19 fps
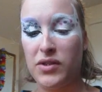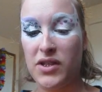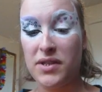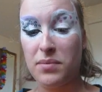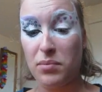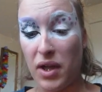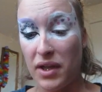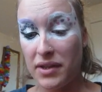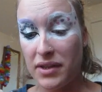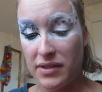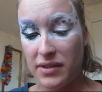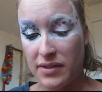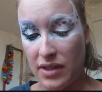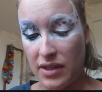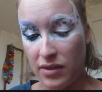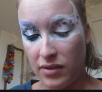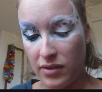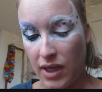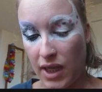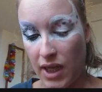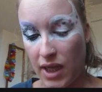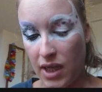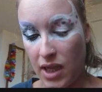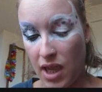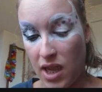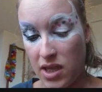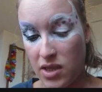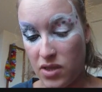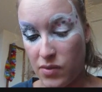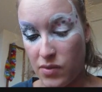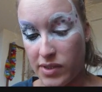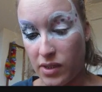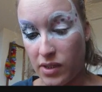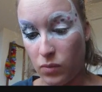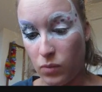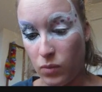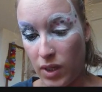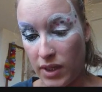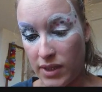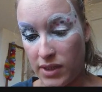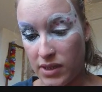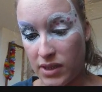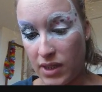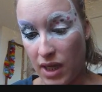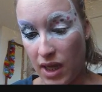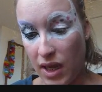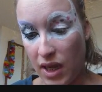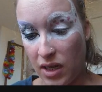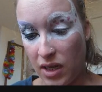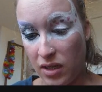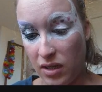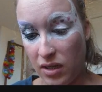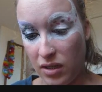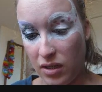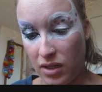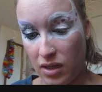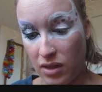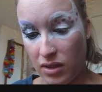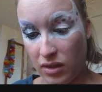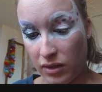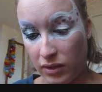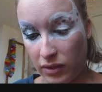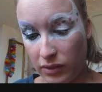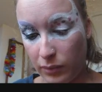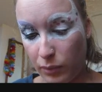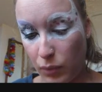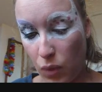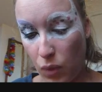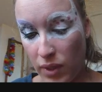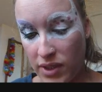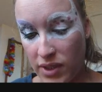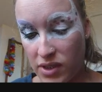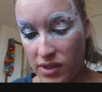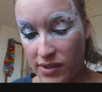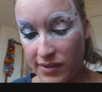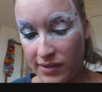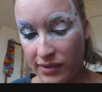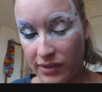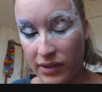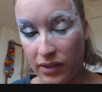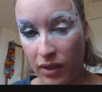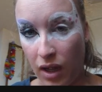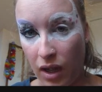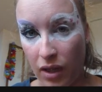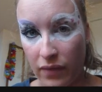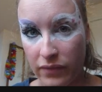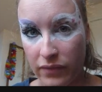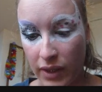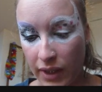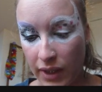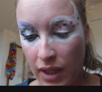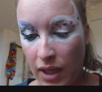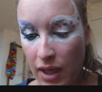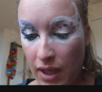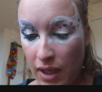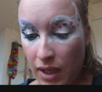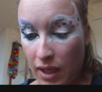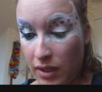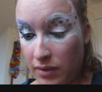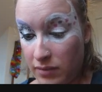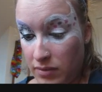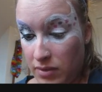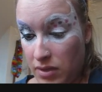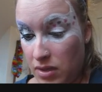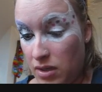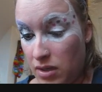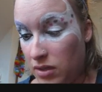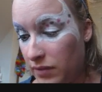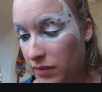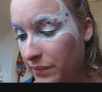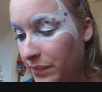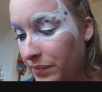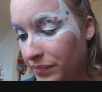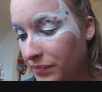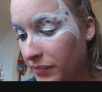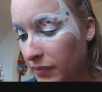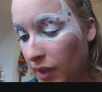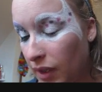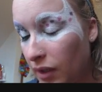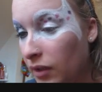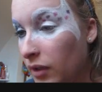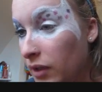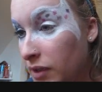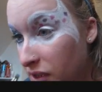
just bought this the other day. I used it once and the little point just slid off, like, and